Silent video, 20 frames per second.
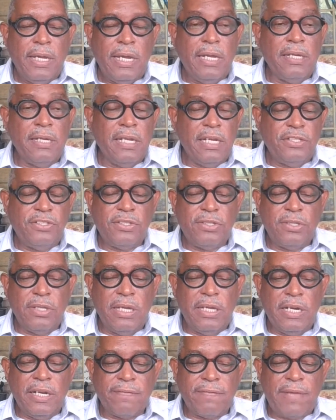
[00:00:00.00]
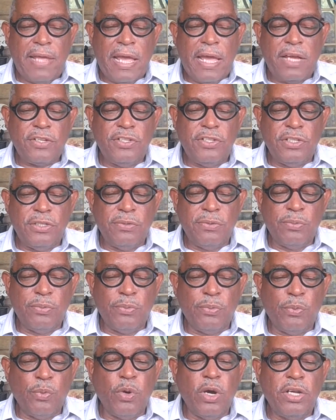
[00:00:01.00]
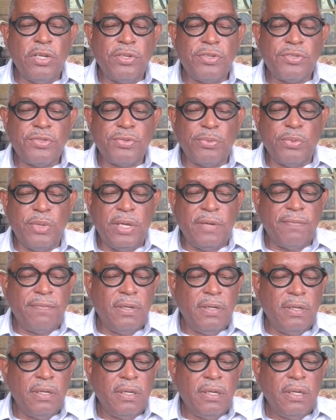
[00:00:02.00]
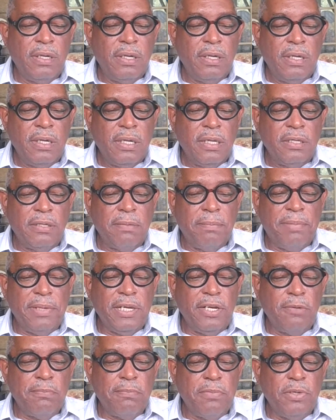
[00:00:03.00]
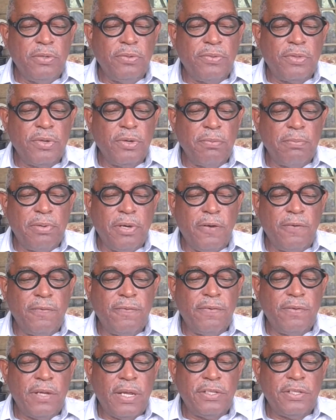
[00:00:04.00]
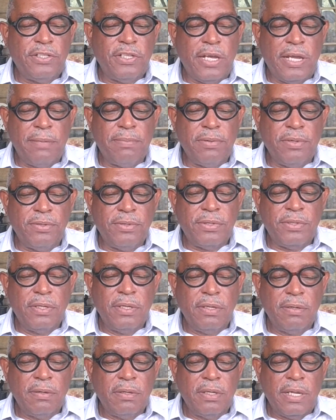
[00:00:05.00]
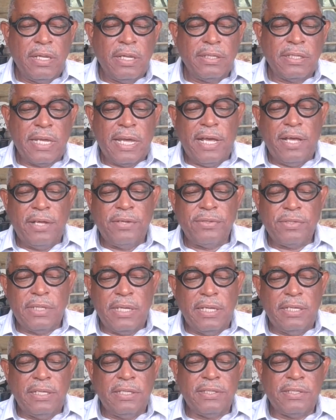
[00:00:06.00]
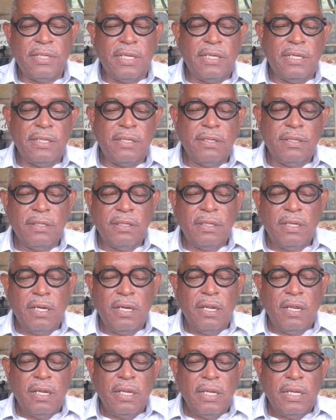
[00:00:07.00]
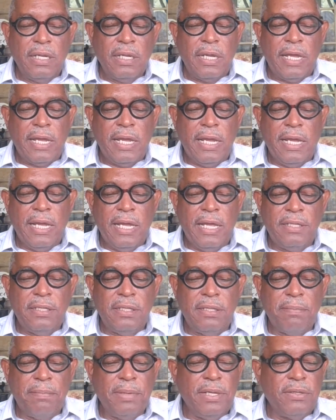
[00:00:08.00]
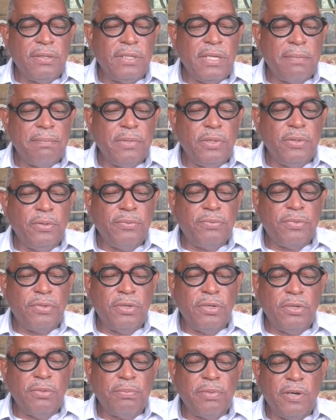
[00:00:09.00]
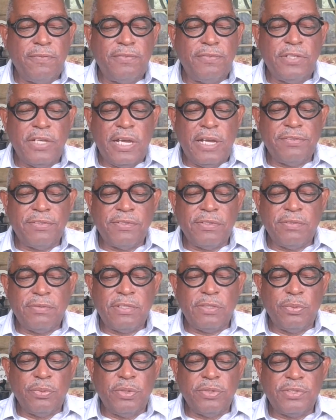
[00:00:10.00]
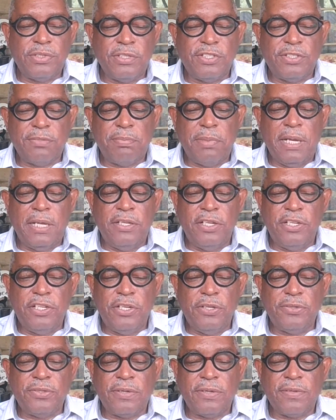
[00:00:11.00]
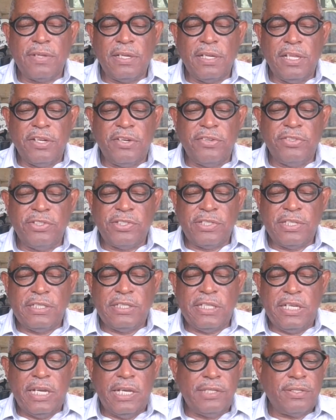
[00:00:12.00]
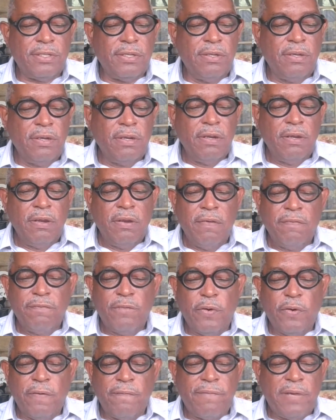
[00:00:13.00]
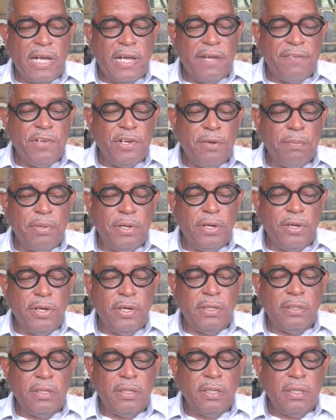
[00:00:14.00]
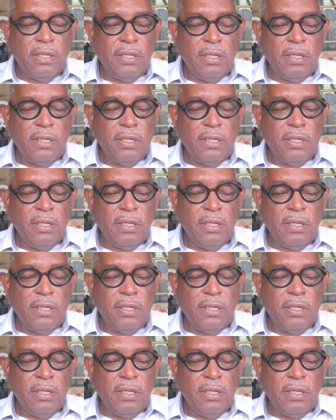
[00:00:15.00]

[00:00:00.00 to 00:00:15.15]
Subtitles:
And legislative action was swift. The bill moved through both chambers, the House and the Senate. And the bill that moved through both chambers will suspend the use of the literacy test for a 5-year period.